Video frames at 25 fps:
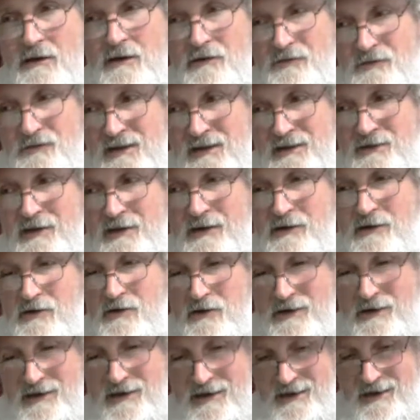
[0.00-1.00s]

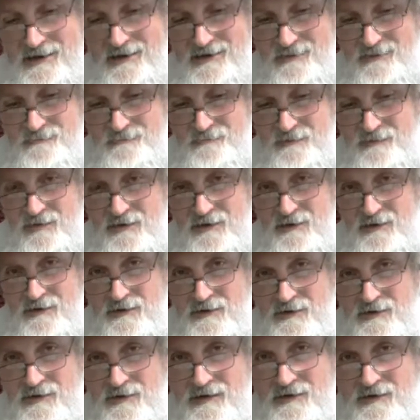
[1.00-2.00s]
physical kingdom.
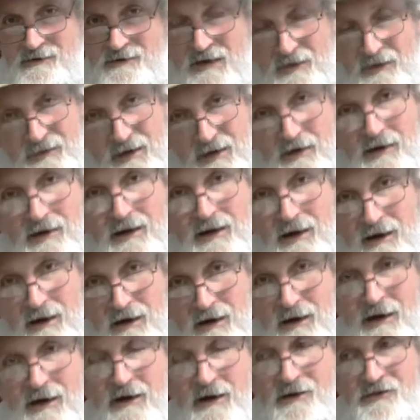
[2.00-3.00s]
Now, there
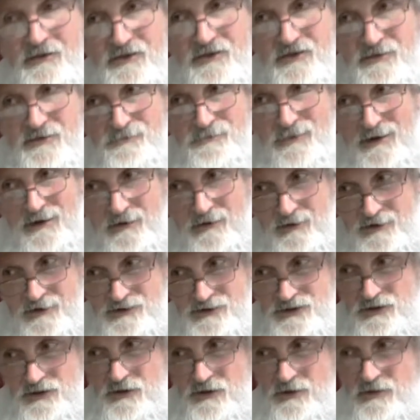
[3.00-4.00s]
are
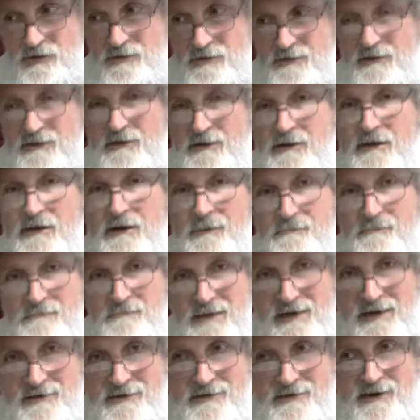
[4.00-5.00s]
spiritual,
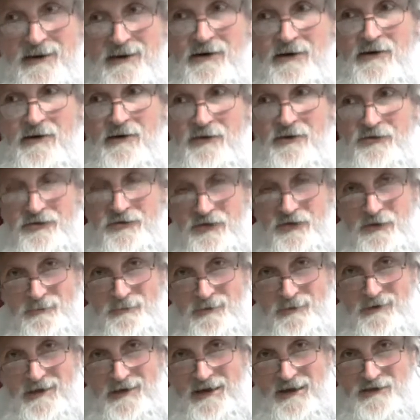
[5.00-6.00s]
mystical,
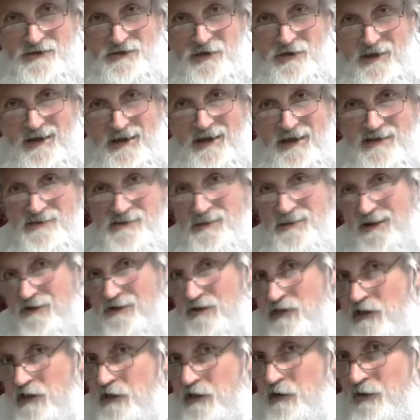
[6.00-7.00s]
supernatural aspects
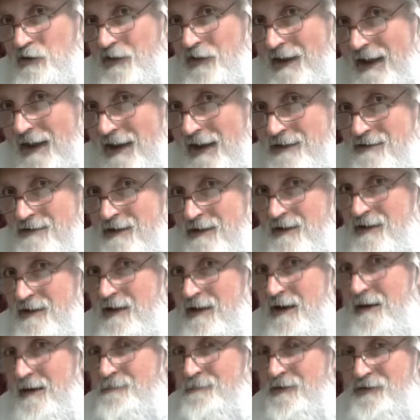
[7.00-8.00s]
to that,
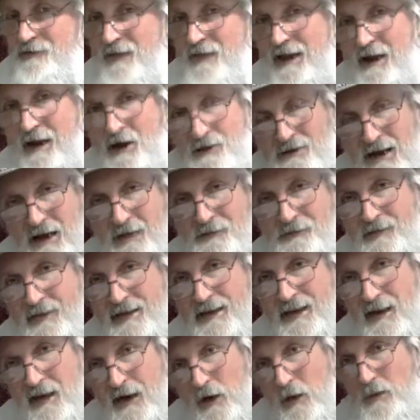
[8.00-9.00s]
but they are not
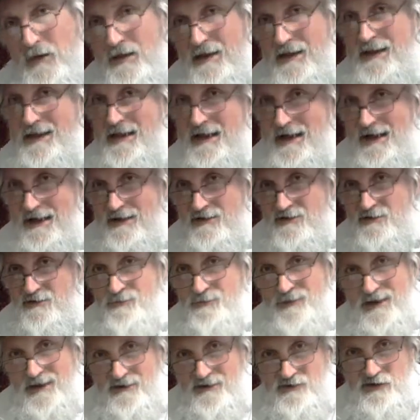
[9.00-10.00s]
the only
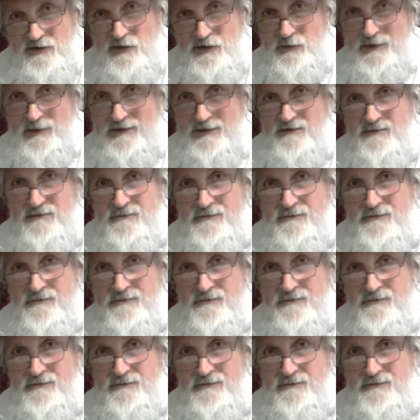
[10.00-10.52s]
aspects to it.